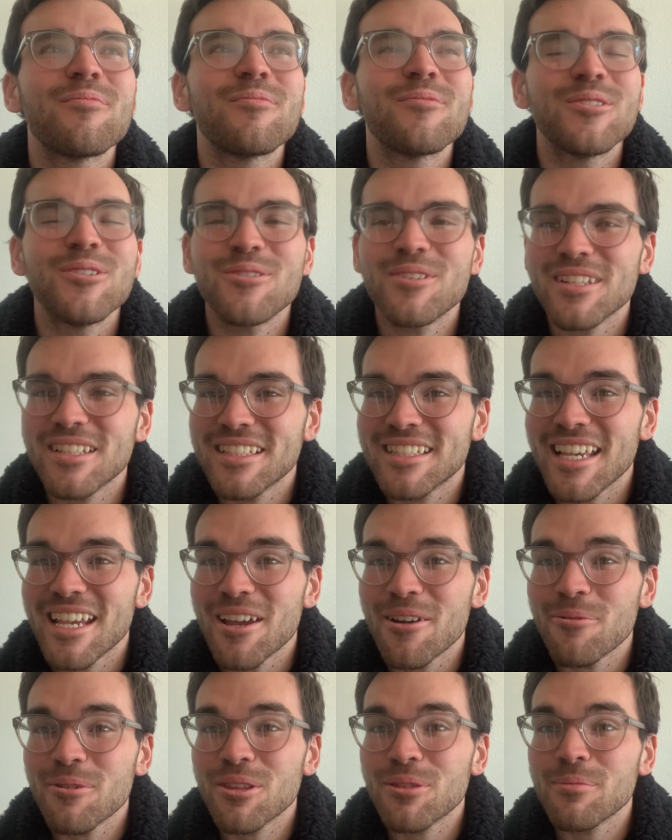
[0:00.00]
You can say
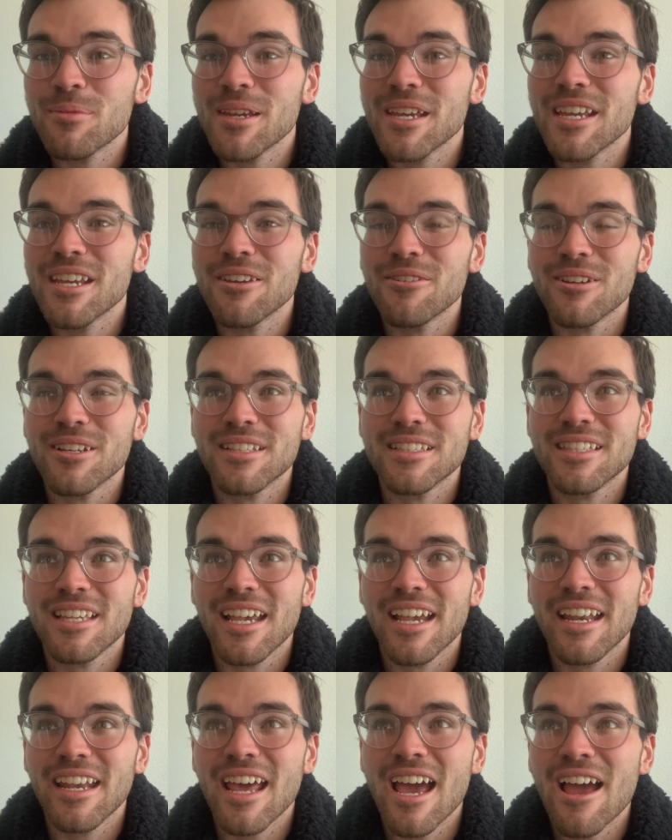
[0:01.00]
it with me, you can
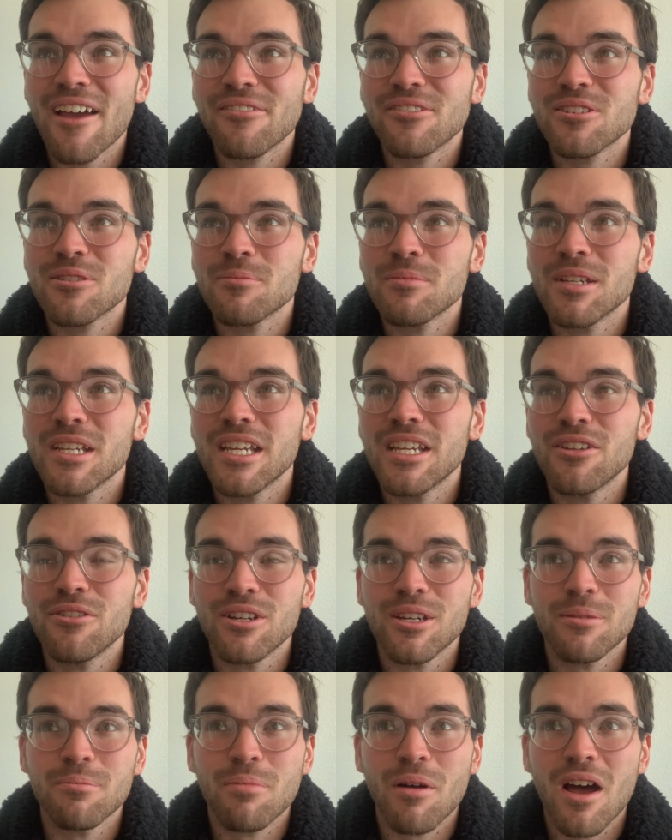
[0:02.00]
say it after me, you
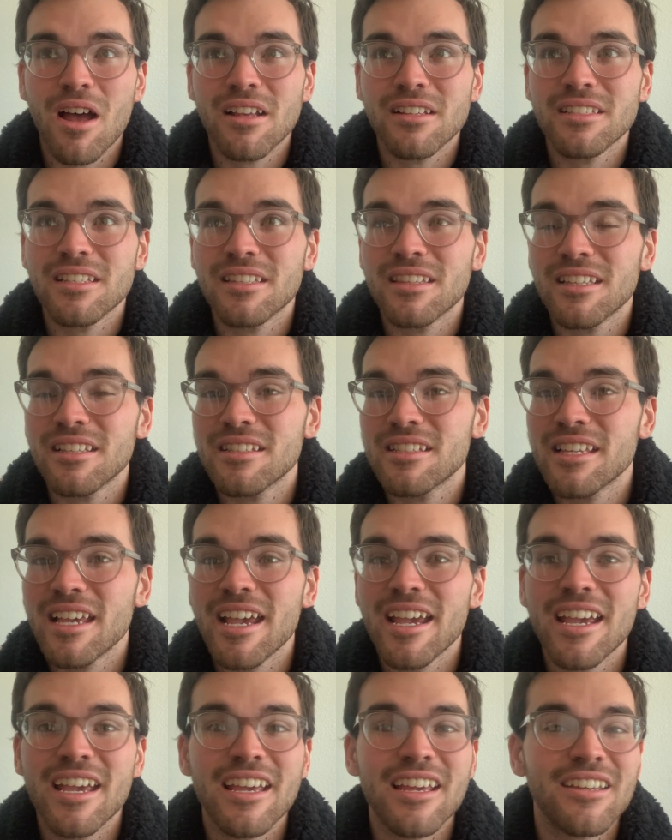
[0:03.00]
can pause it then
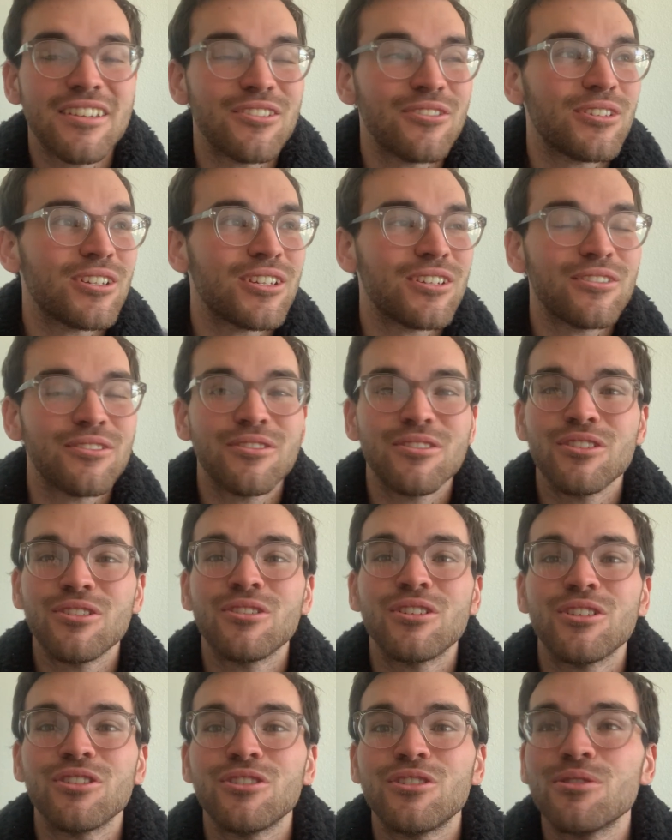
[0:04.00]
say it, you
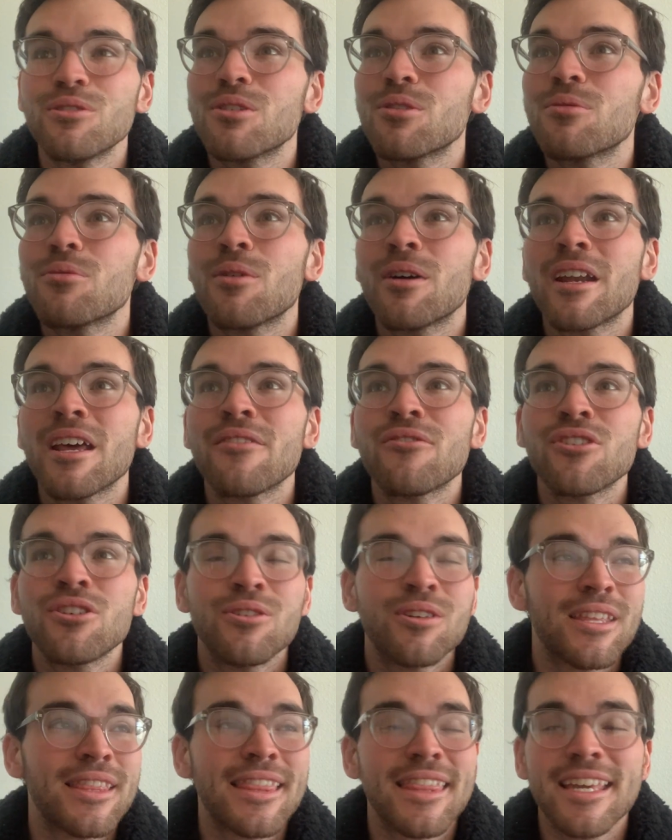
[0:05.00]
can do it whatever, you
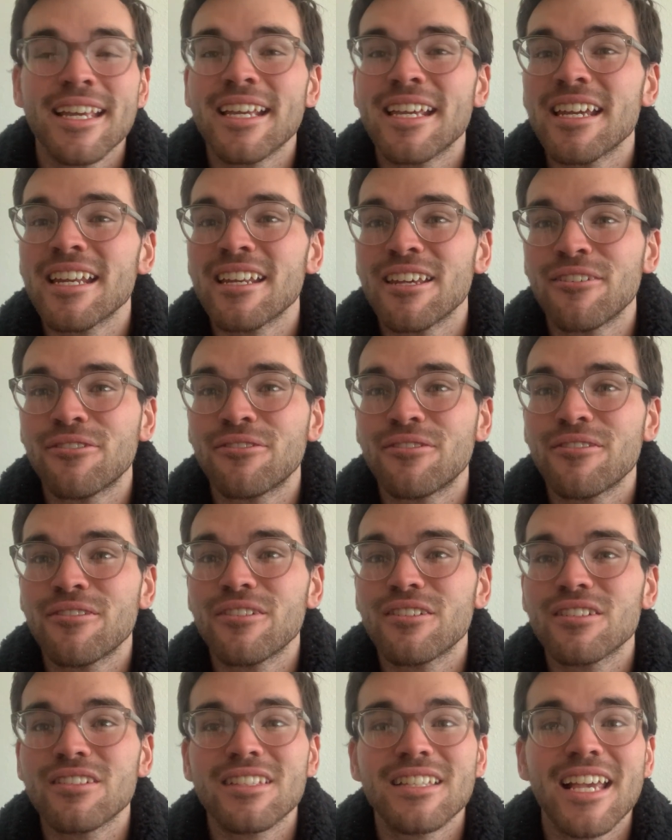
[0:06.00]
can think it. If
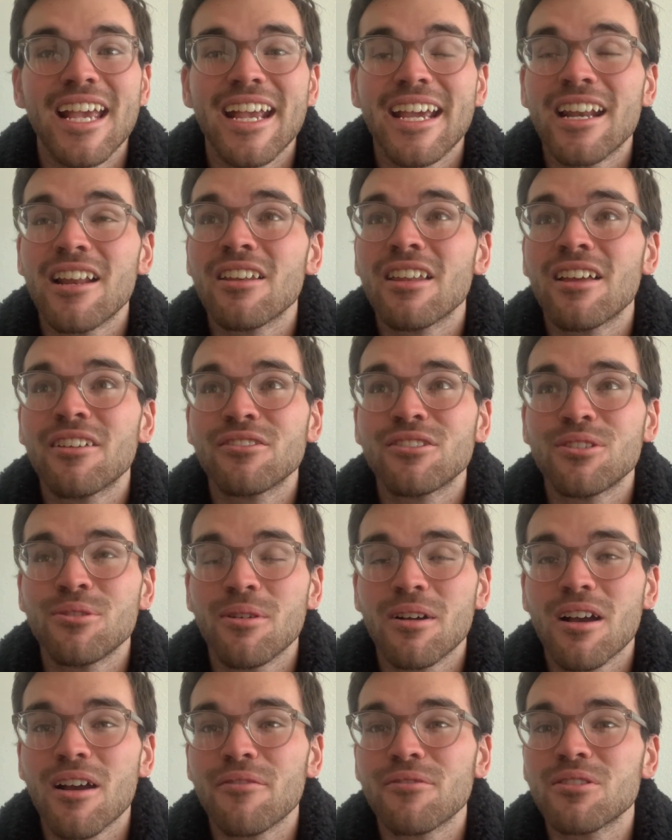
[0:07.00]
saying it out loud is too
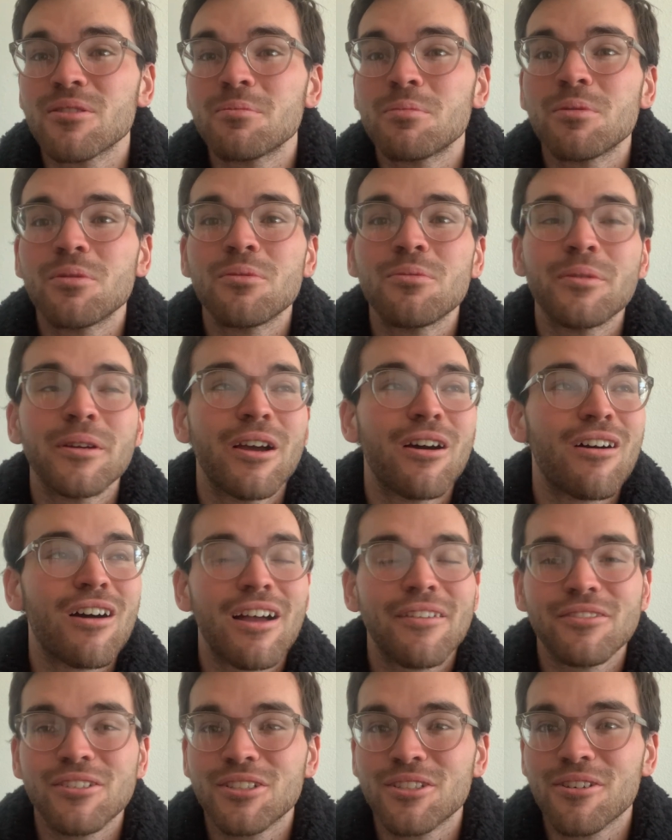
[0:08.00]
uncomfortable, we all
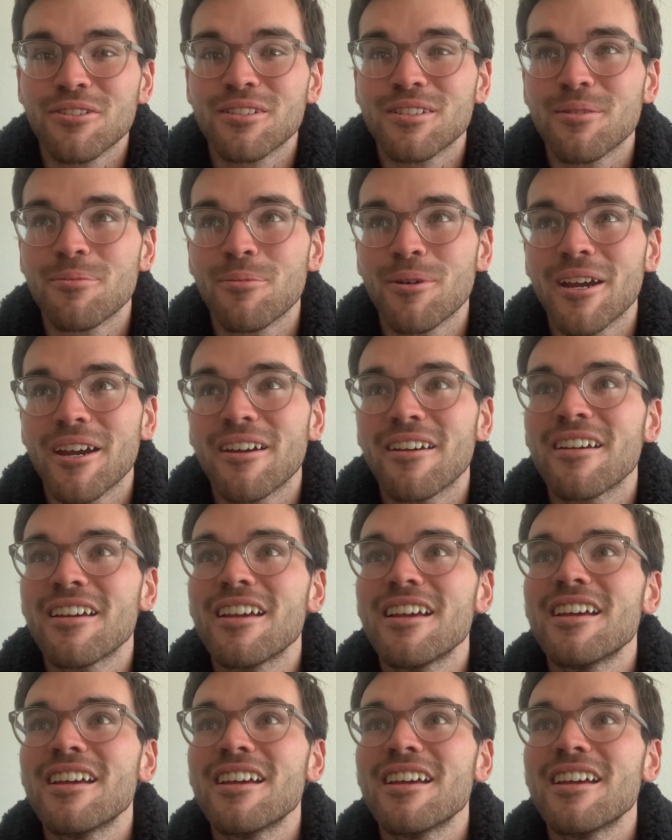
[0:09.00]
have to start somewhere.